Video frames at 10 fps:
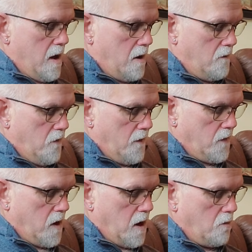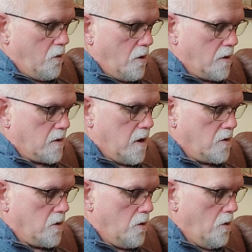and 15 where it
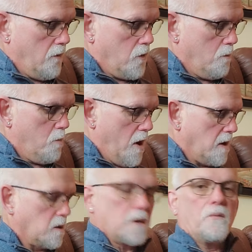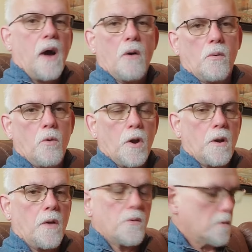says, you know, if you bite and devour one
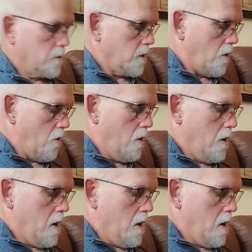another, you know,